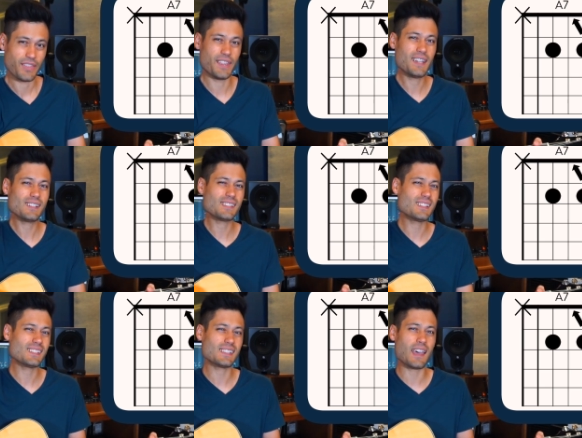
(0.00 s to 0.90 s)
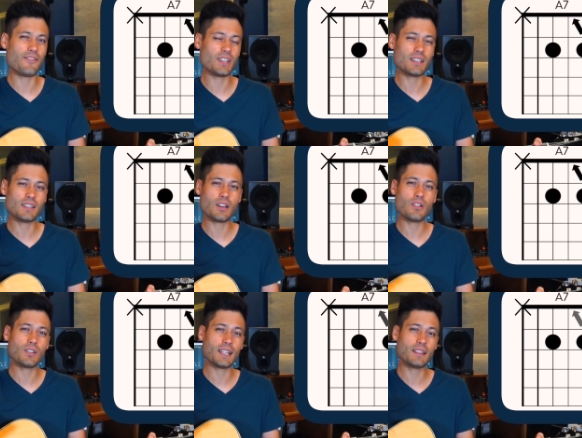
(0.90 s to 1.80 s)
There's the 7
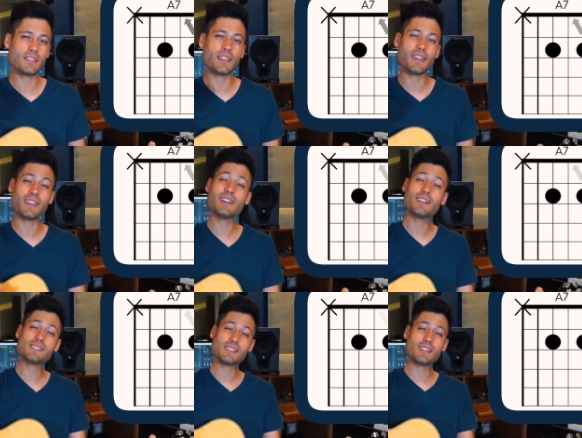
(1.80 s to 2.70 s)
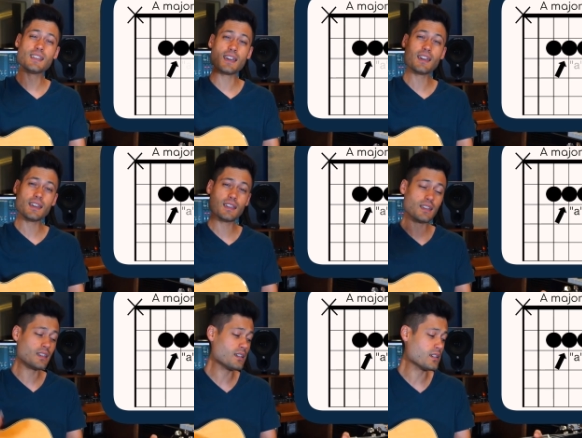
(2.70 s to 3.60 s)
note and there's the
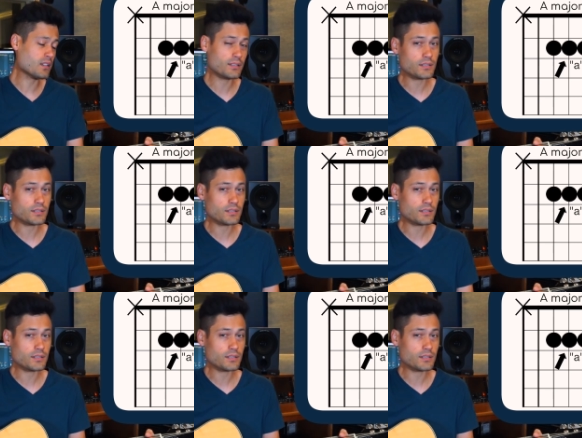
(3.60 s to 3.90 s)
A